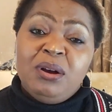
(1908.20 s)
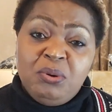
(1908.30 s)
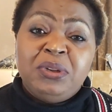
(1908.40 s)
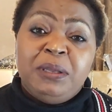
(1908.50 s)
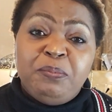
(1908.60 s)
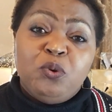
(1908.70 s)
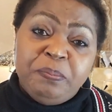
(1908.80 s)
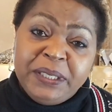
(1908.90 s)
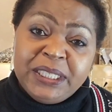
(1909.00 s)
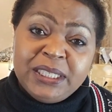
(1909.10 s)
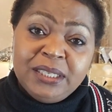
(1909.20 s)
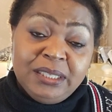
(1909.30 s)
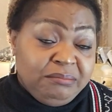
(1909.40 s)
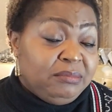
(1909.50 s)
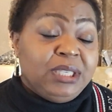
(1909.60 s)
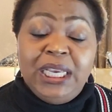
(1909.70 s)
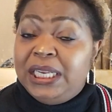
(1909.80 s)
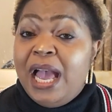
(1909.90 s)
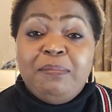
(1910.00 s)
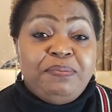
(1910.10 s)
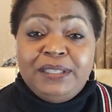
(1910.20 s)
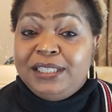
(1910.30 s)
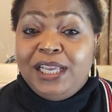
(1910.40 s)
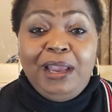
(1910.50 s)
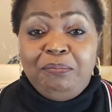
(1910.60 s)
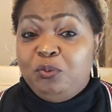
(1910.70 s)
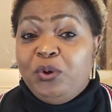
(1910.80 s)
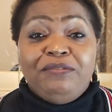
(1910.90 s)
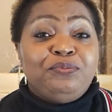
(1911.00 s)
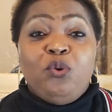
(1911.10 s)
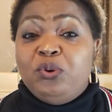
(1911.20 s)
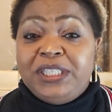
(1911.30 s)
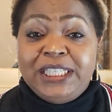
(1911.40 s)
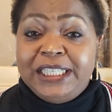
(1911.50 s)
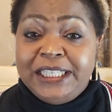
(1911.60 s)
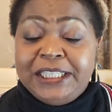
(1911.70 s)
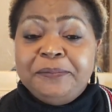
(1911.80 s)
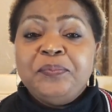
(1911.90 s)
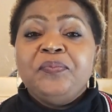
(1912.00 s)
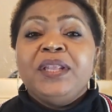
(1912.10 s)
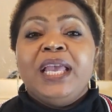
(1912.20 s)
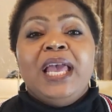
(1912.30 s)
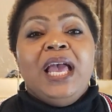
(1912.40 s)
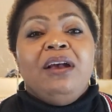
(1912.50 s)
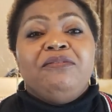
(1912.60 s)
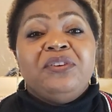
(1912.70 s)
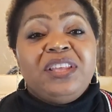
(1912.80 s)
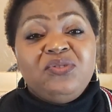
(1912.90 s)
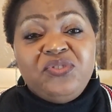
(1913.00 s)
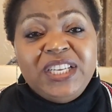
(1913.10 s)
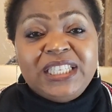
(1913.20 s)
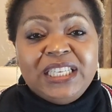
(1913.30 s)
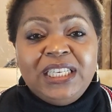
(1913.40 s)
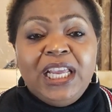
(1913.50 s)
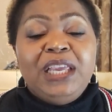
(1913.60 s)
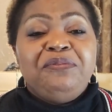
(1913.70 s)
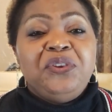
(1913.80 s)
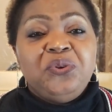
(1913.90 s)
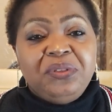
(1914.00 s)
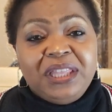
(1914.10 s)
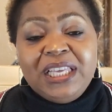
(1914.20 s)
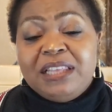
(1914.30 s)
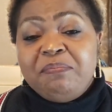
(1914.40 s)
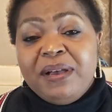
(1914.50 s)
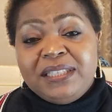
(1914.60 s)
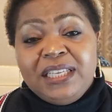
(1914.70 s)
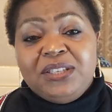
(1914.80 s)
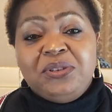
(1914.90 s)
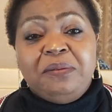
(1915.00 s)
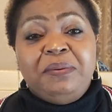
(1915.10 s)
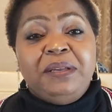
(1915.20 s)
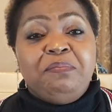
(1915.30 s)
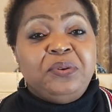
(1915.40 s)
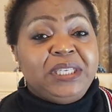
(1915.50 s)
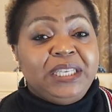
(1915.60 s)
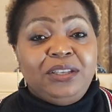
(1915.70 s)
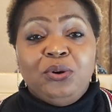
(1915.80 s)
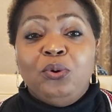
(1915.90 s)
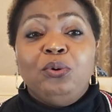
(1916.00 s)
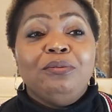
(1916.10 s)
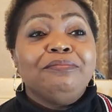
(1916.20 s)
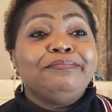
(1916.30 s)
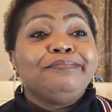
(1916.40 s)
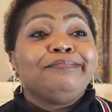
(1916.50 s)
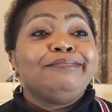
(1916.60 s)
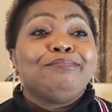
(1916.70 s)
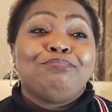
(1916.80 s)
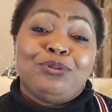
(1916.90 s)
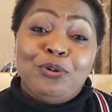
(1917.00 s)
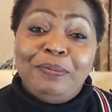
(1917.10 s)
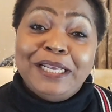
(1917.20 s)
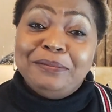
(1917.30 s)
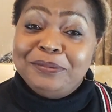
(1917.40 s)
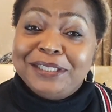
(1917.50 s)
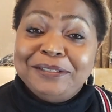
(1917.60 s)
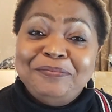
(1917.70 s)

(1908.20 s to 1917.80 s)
on the pulpit. It happens. We've all seen it for that reason, if you think the pastor is going to be putting your problems